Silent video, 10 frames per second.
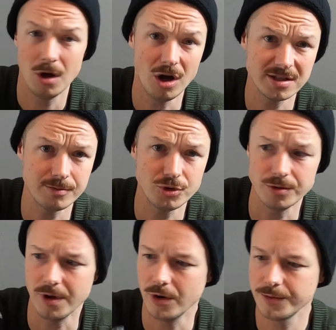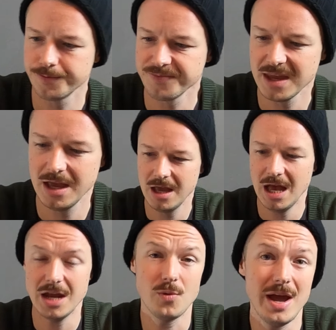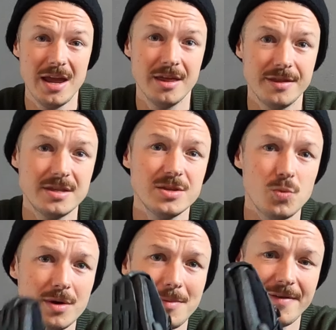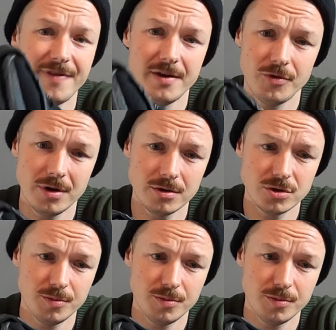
Awesome shoe though. Anyway, this is one of my favorite looks,